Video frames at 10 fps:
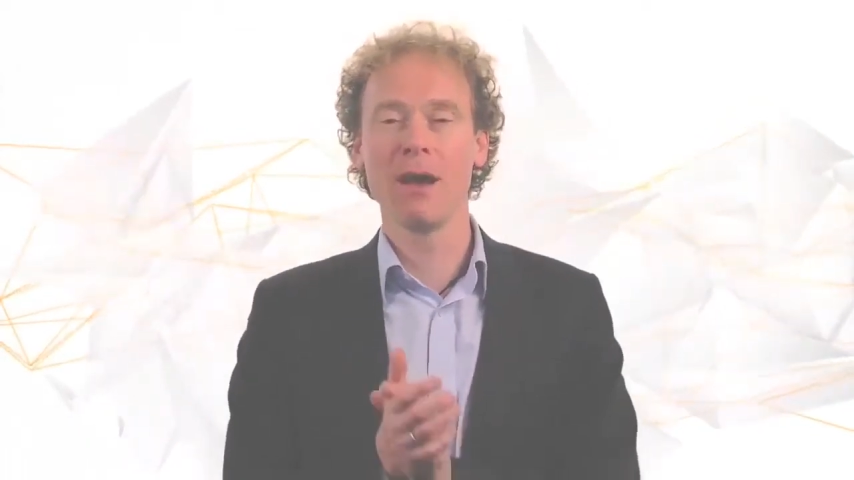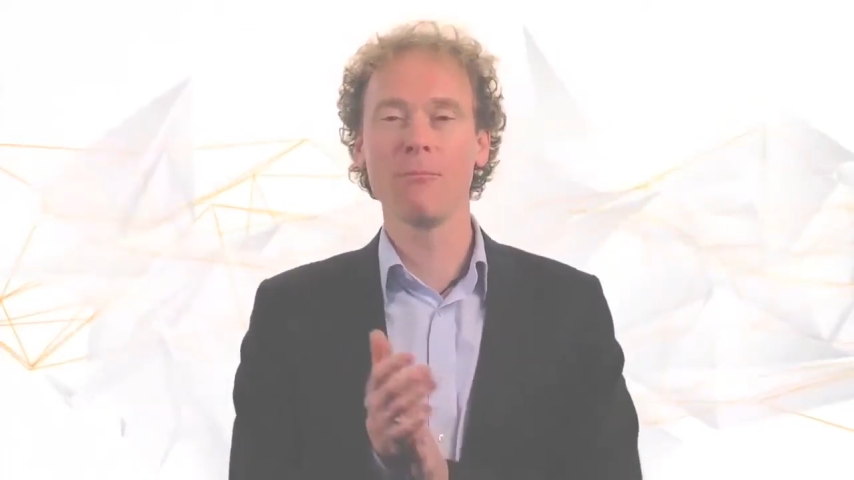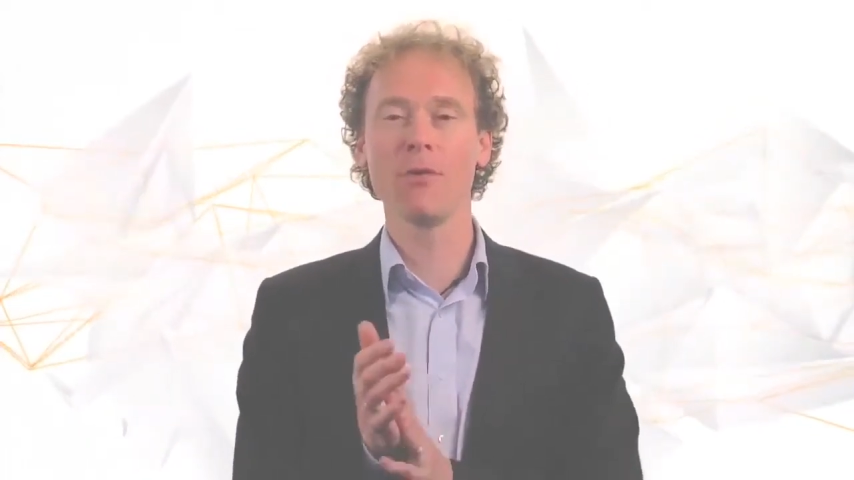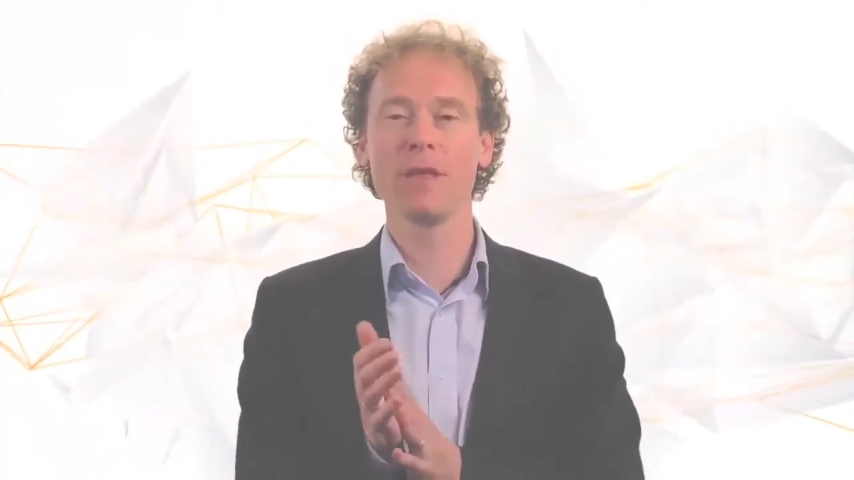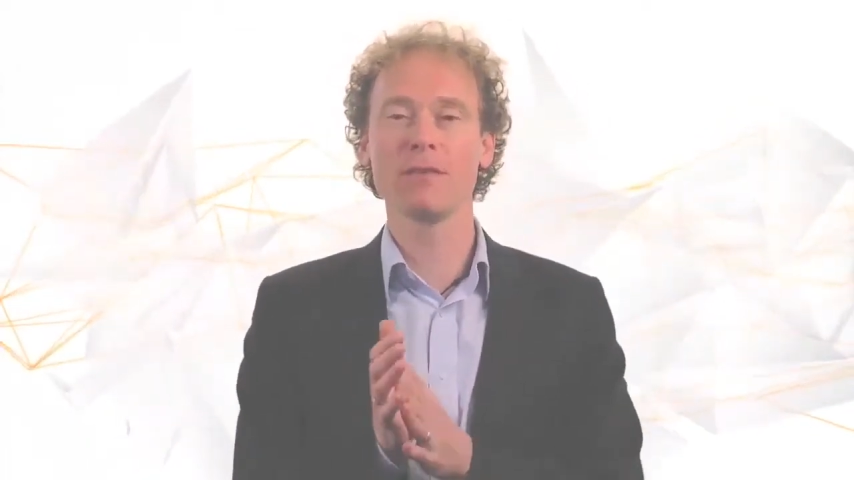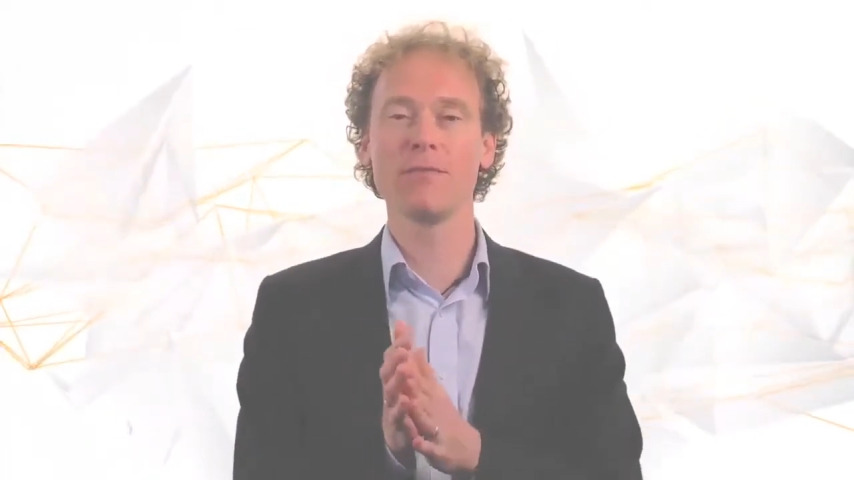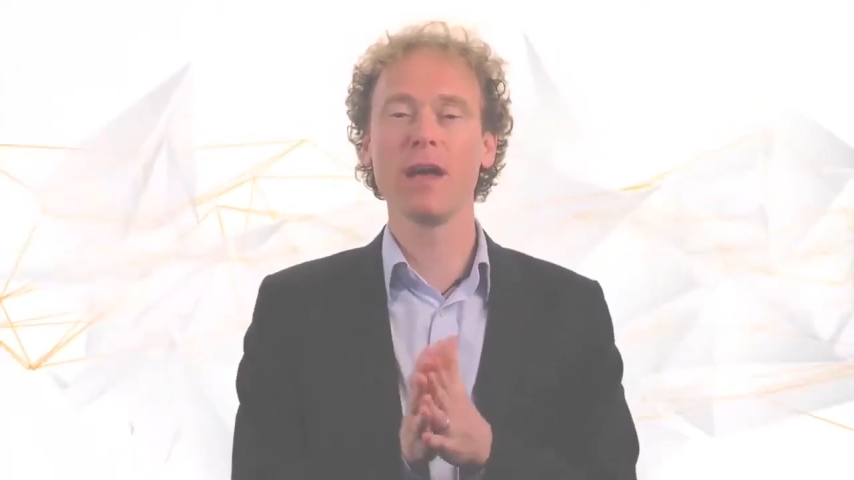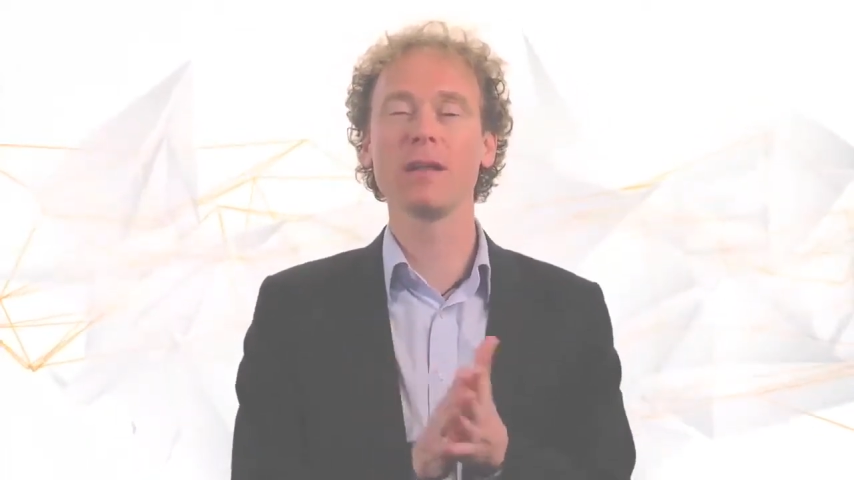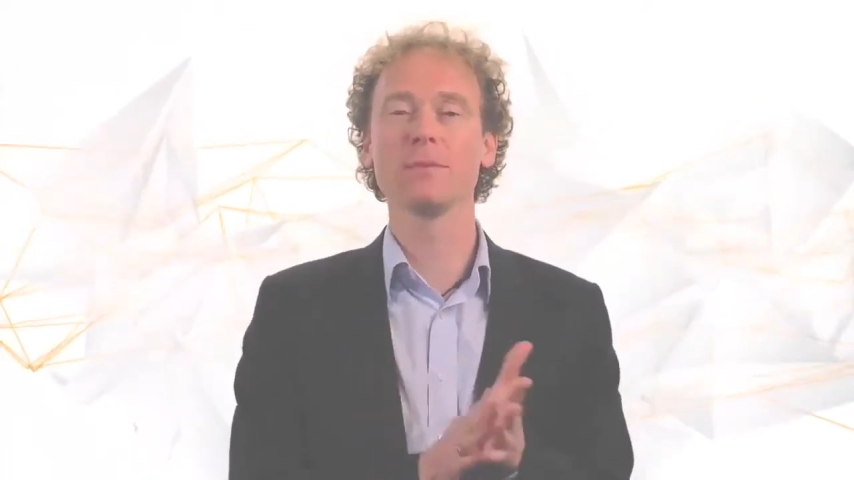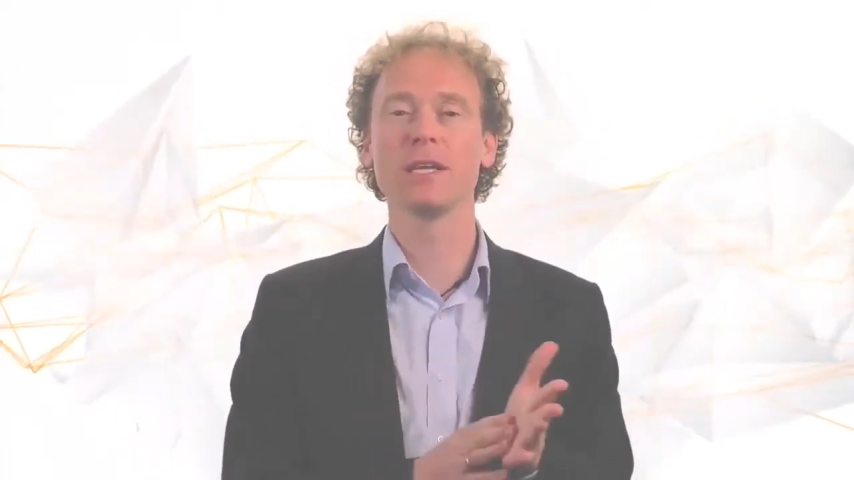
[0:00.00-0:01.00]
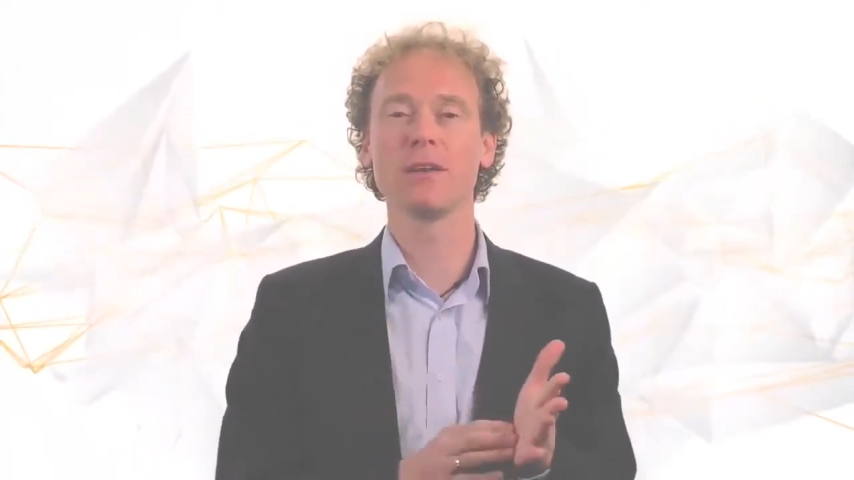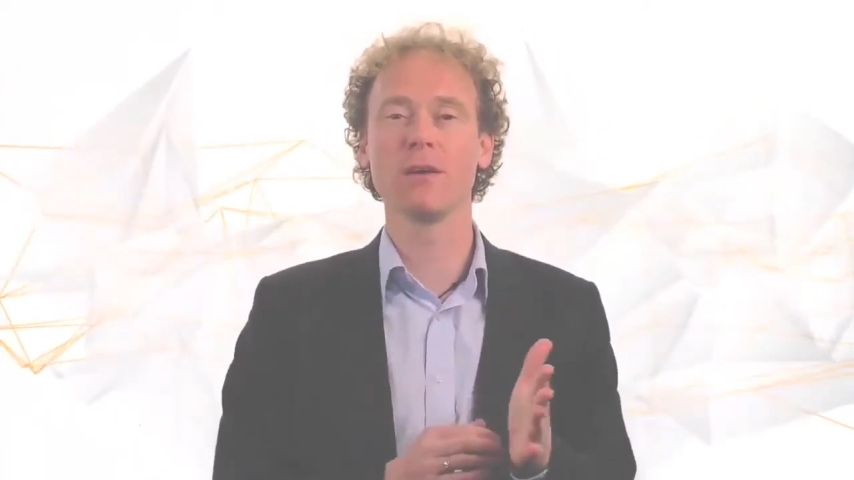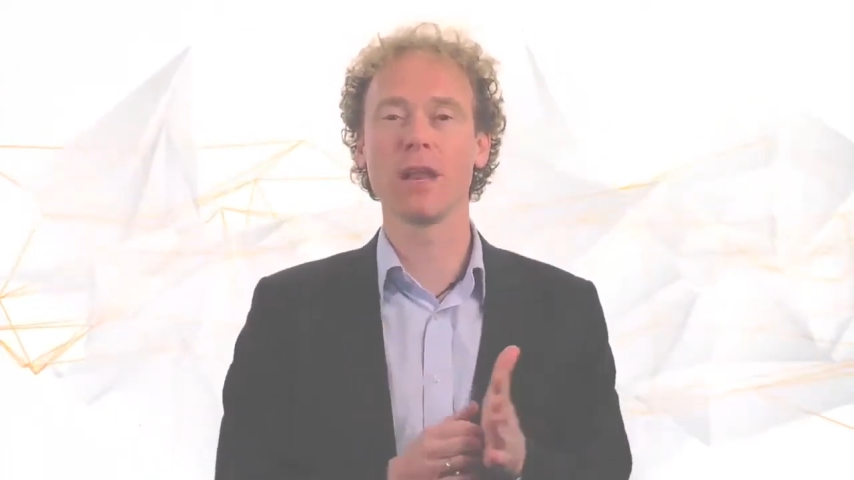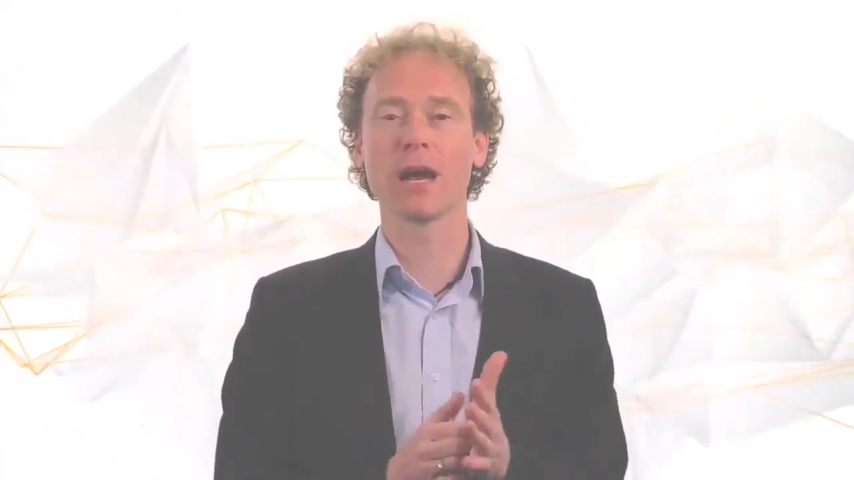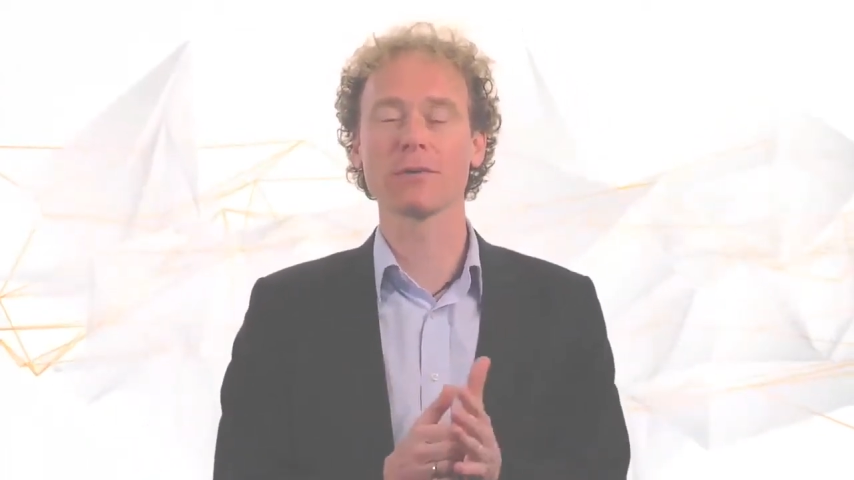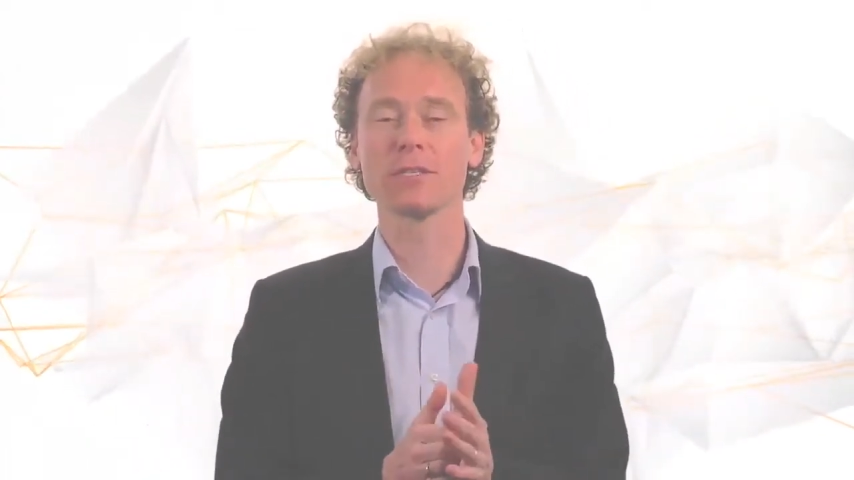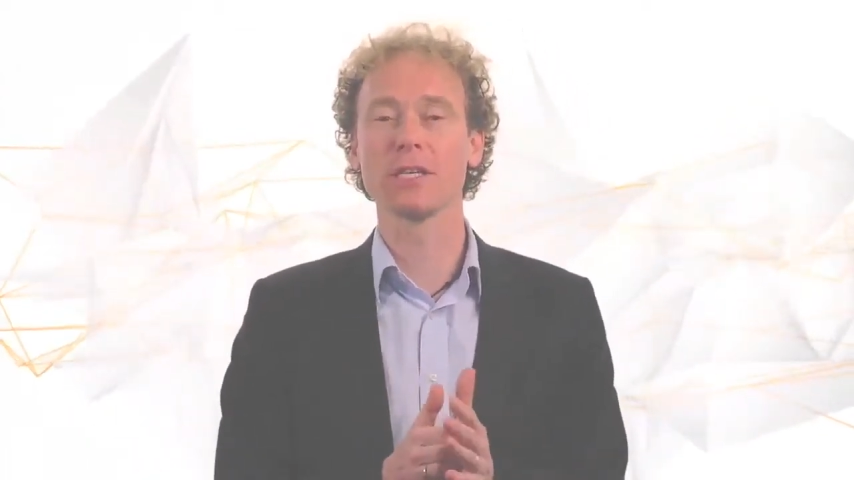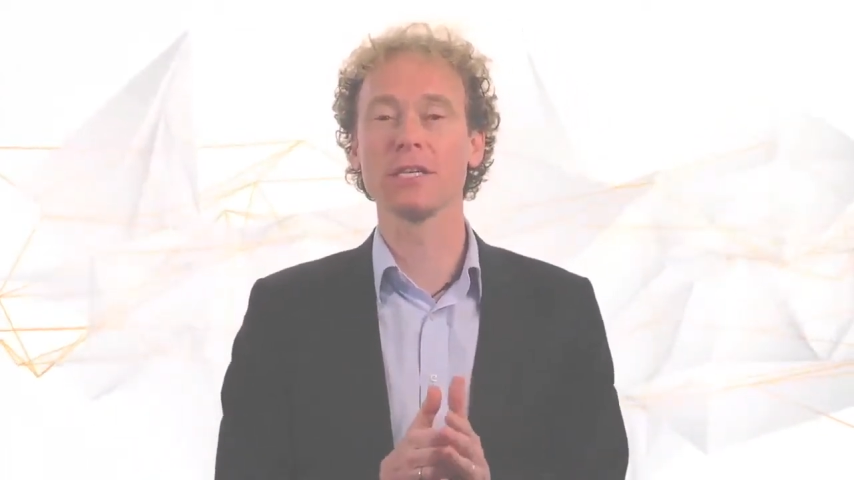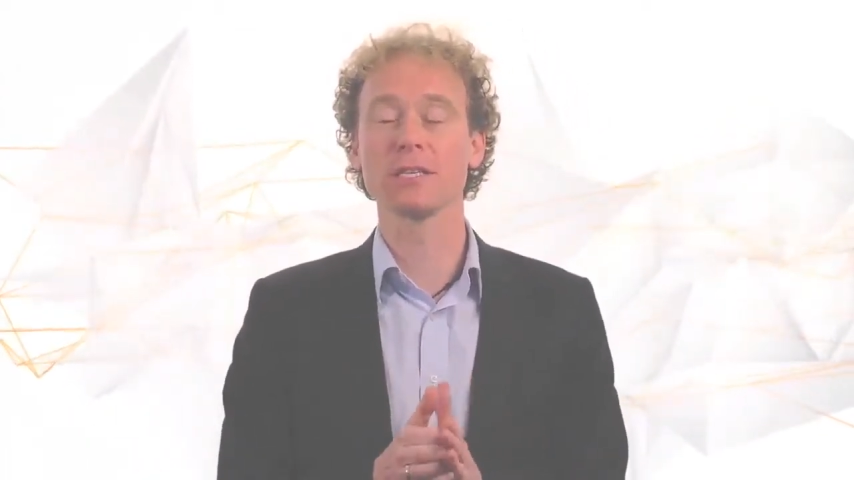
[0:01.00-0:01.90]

And what they developed in holacracy,